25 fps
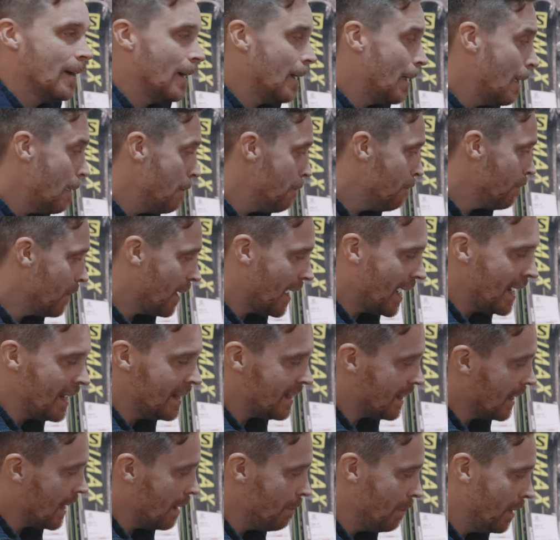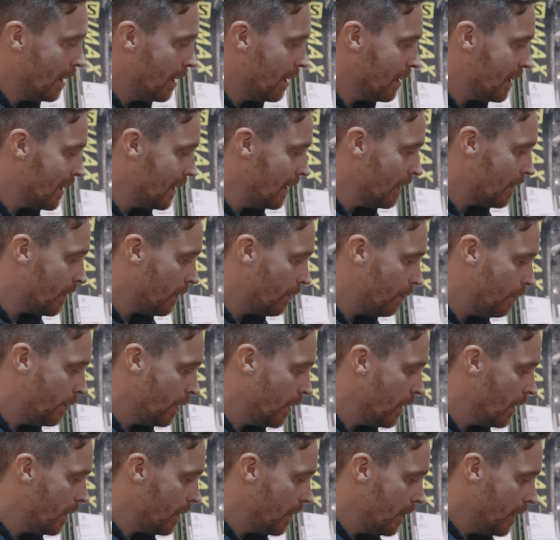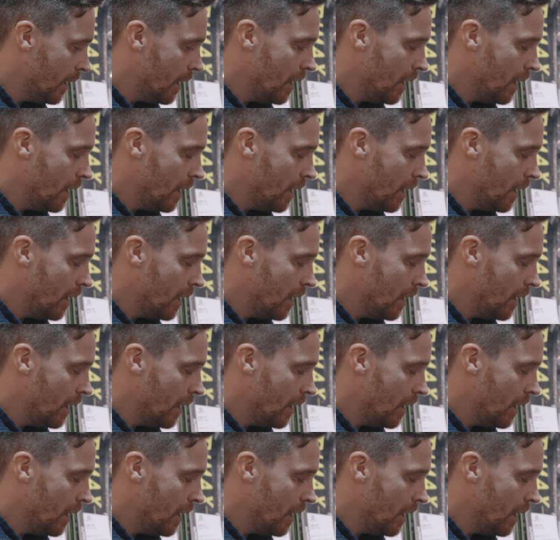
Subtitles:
88mm underneath the foot.